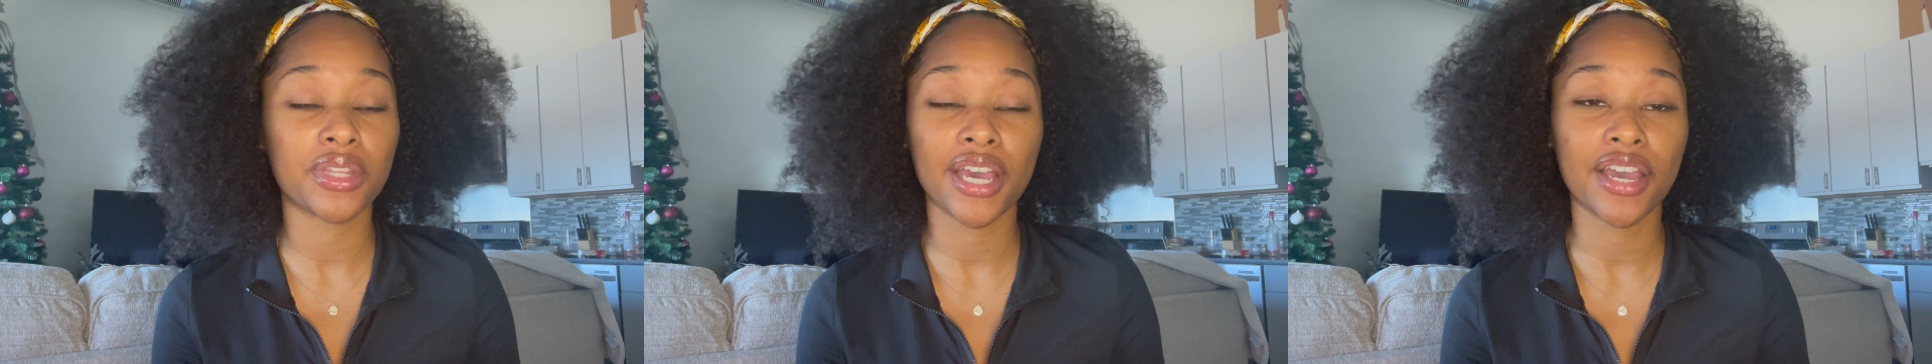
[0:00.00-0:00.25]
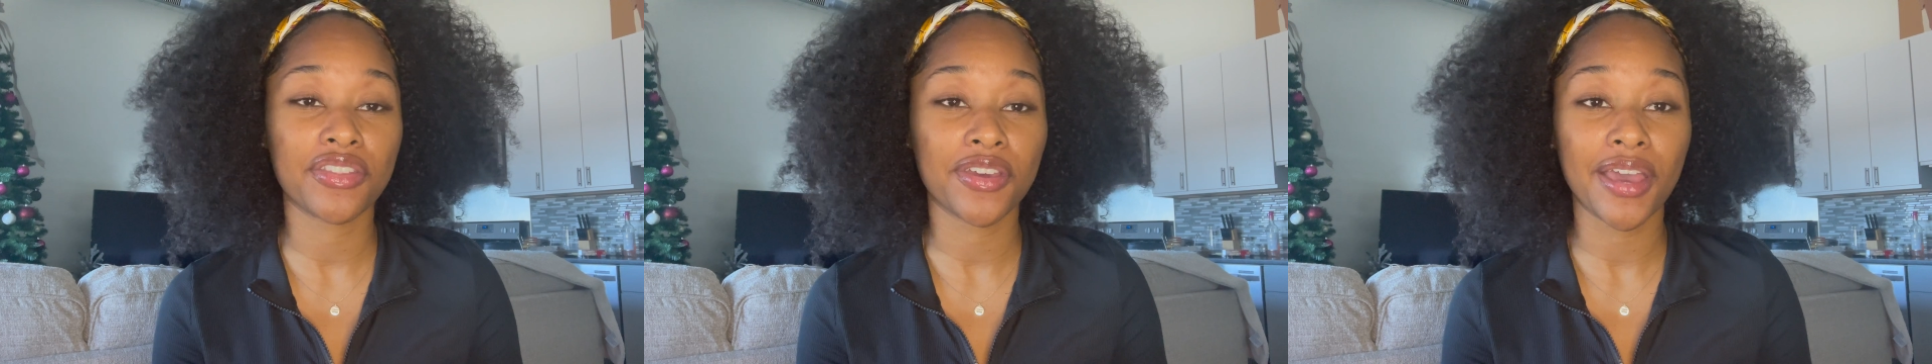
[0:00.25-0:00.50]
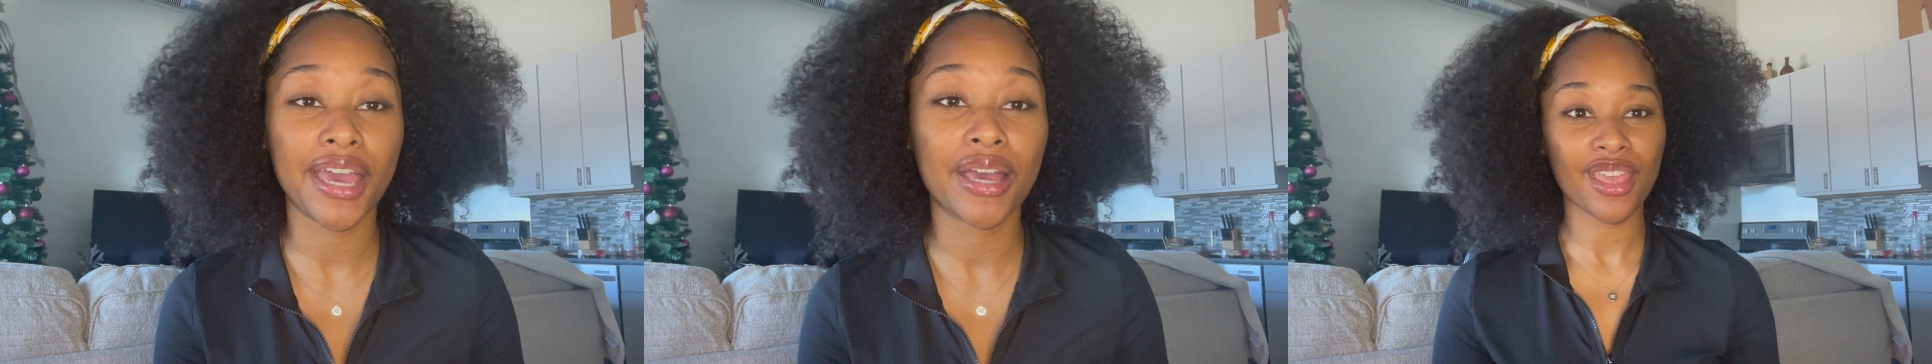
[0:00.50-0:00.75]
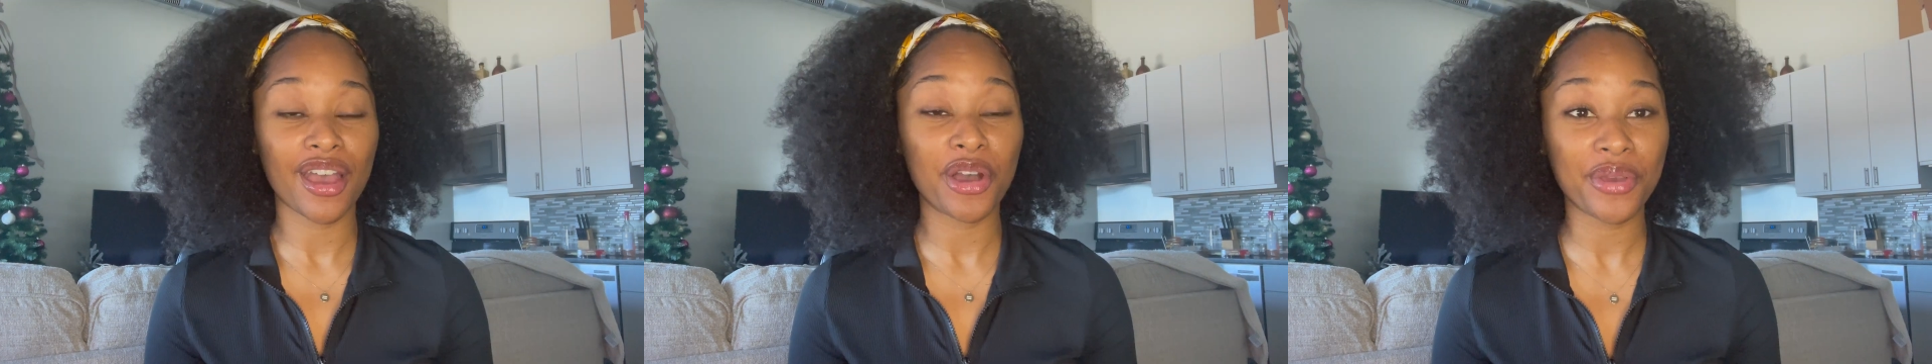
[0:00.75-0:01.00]
either
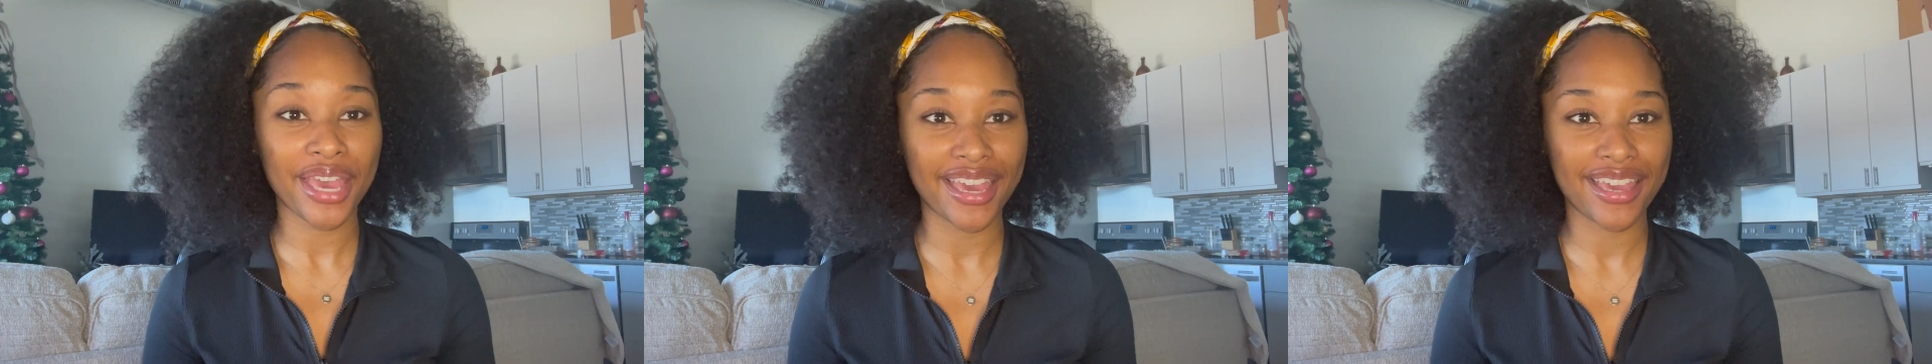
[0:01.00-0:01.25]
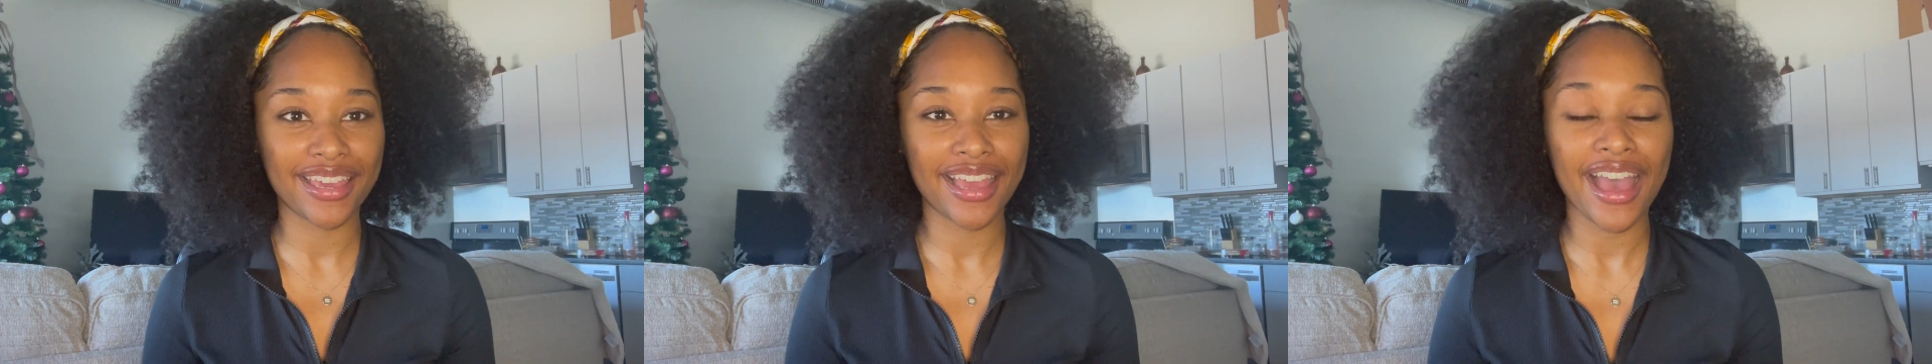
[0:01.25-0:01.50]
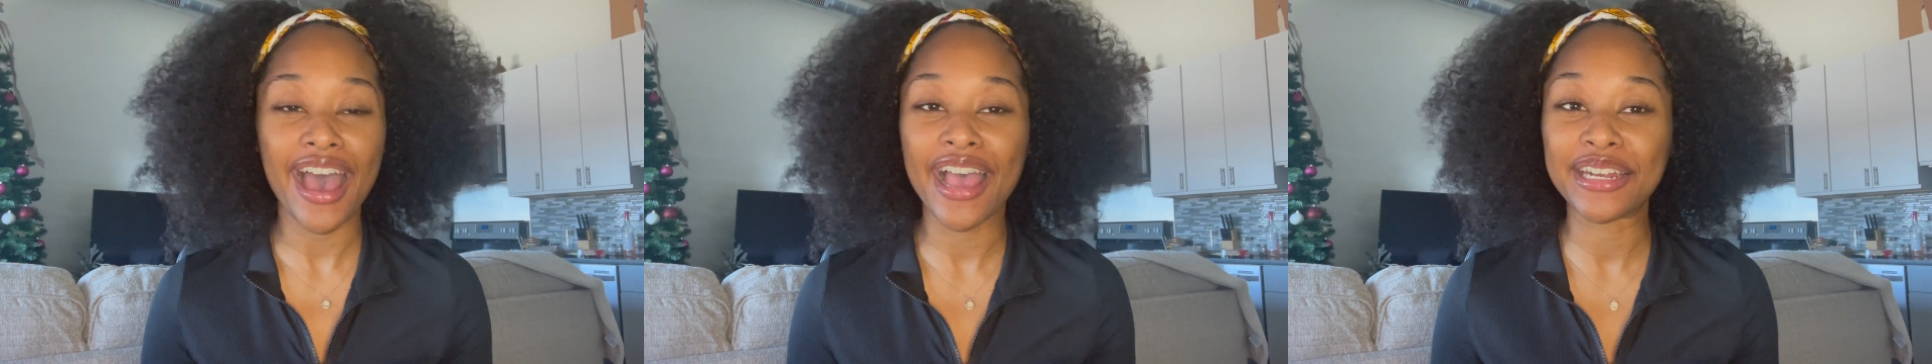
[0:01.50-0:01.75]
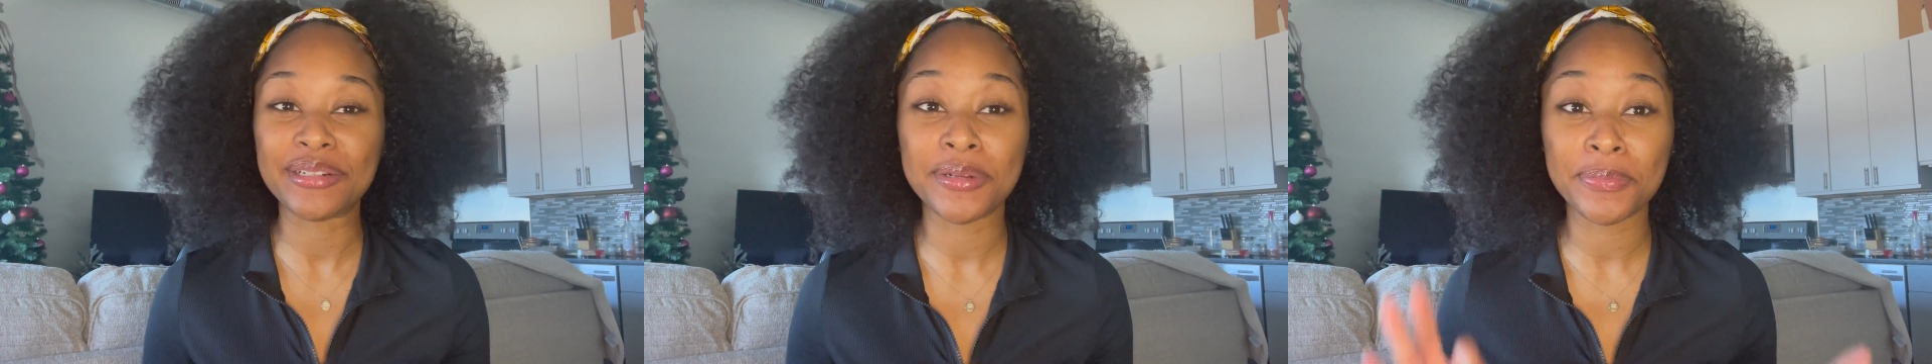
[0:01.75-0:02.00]
app. Okay,
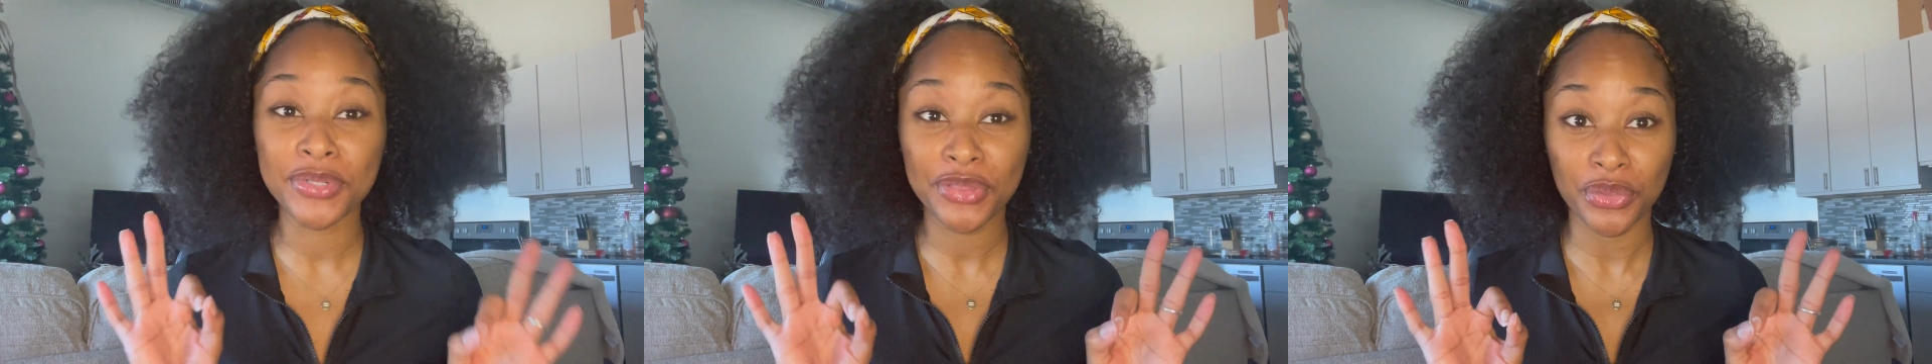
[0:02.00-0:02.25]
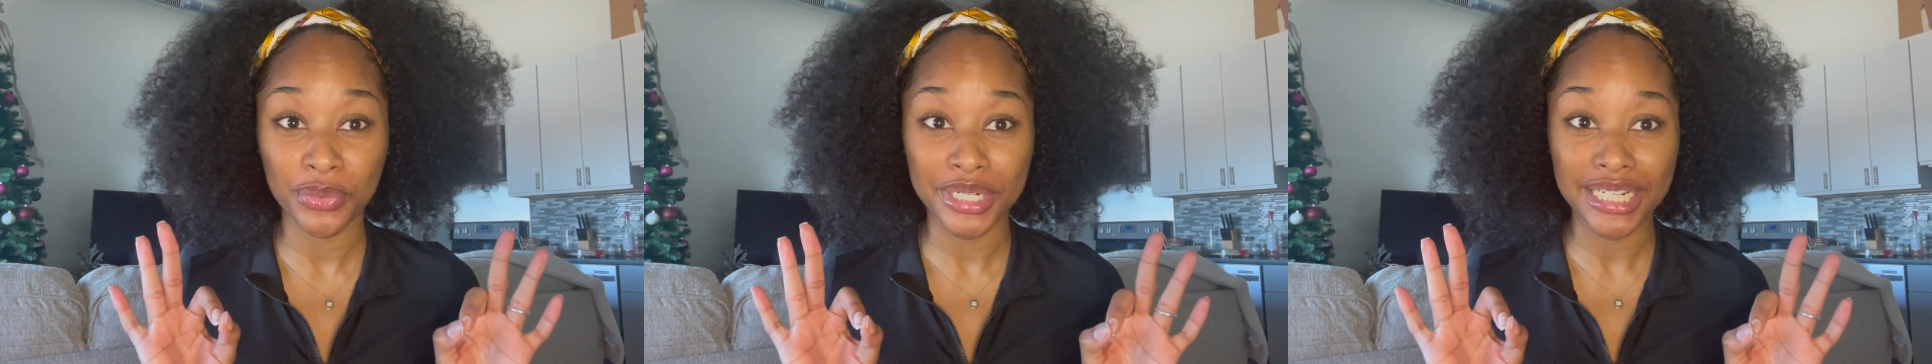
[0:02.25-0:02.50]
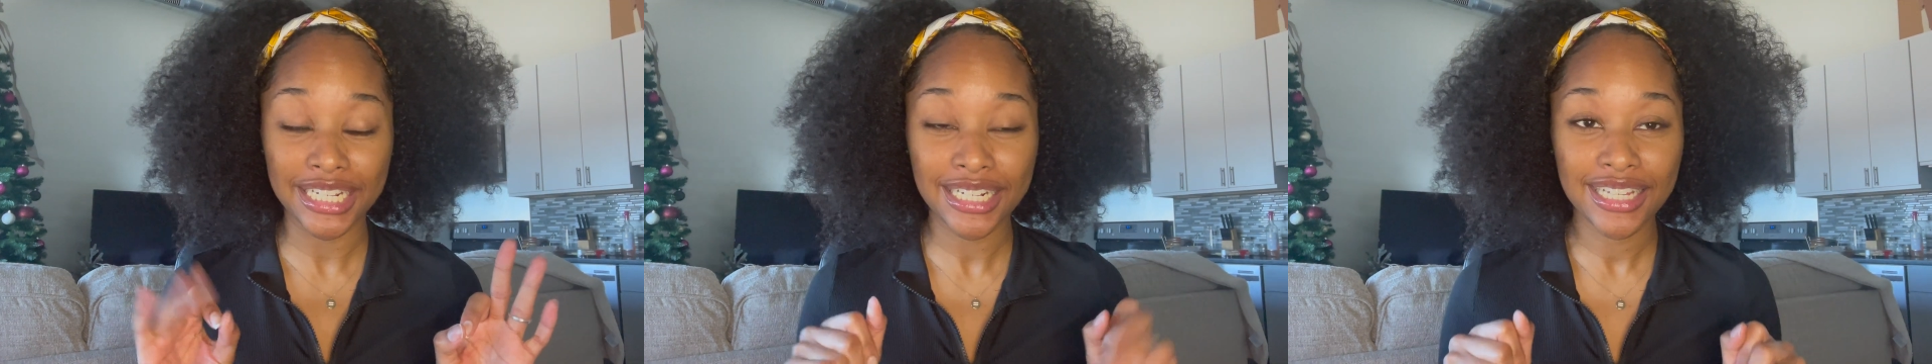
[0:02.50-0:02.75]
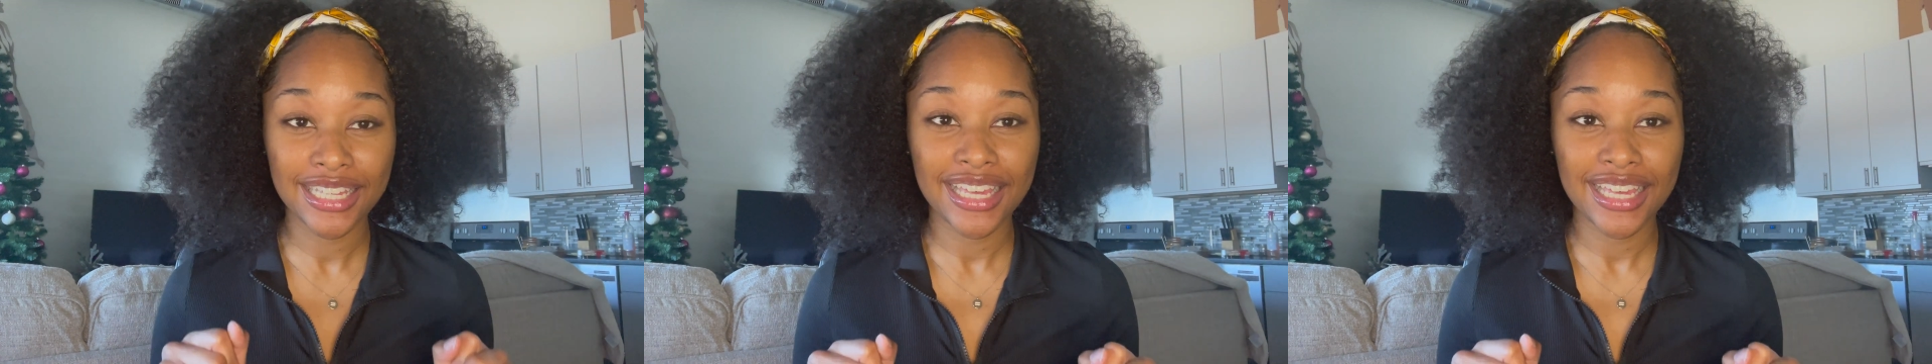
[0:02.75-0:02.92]
item number 3